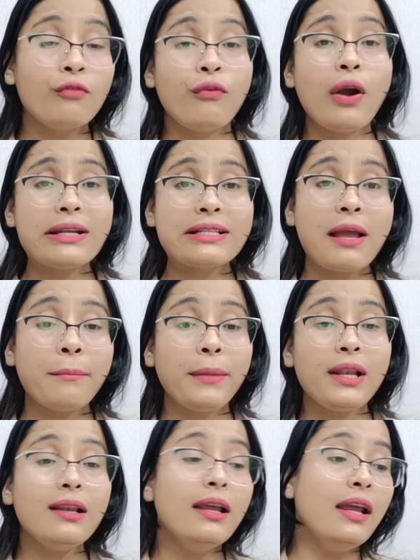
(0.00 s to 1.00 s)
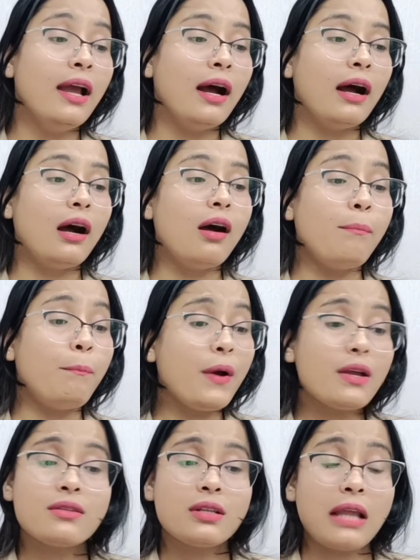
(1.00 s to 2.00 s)
For example,
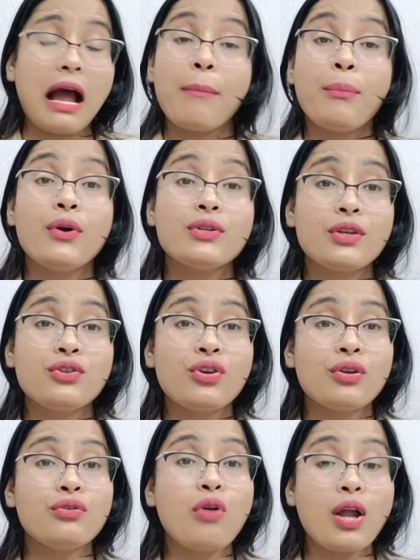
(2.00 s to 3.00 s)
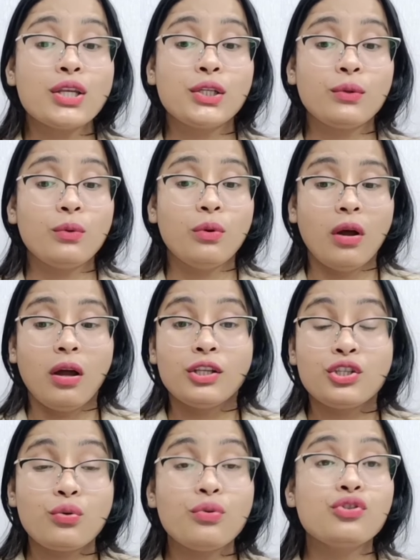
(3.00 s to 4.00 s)
a person should not do
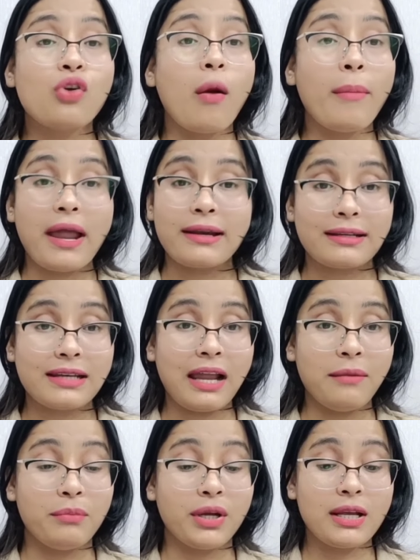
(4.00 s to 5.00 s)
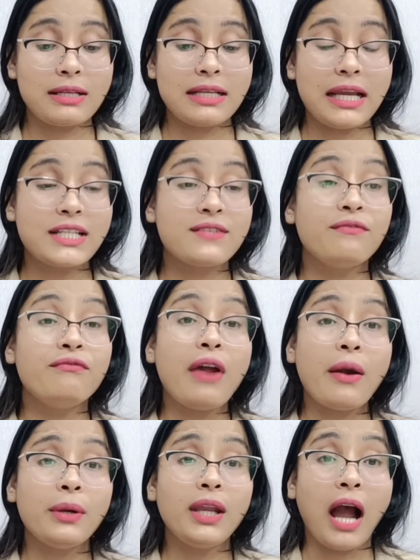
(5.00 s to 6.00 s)
two jobs at a time because it's
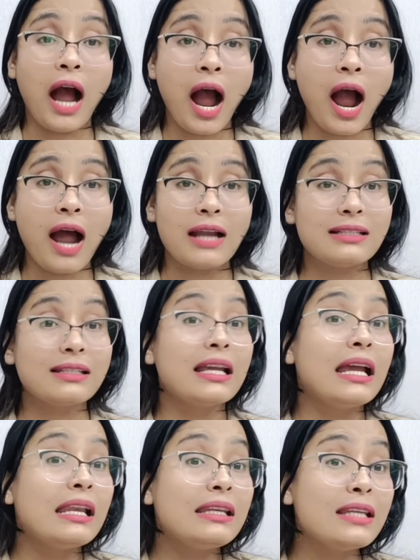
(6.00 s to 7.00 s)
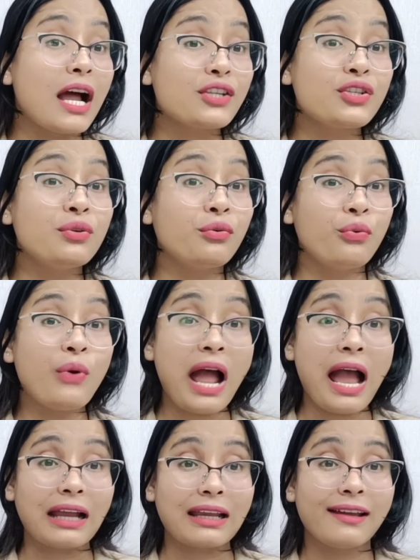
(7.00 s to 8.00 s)
very hard not to
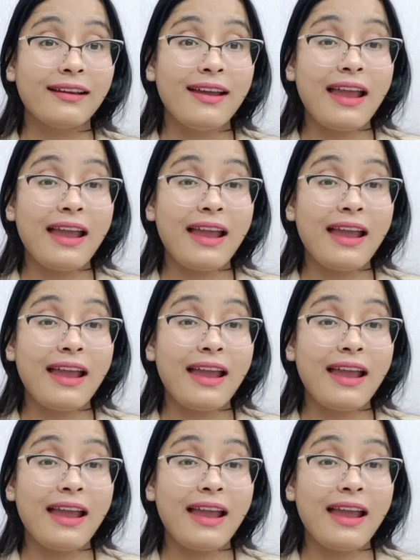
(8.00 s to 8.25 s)
crack.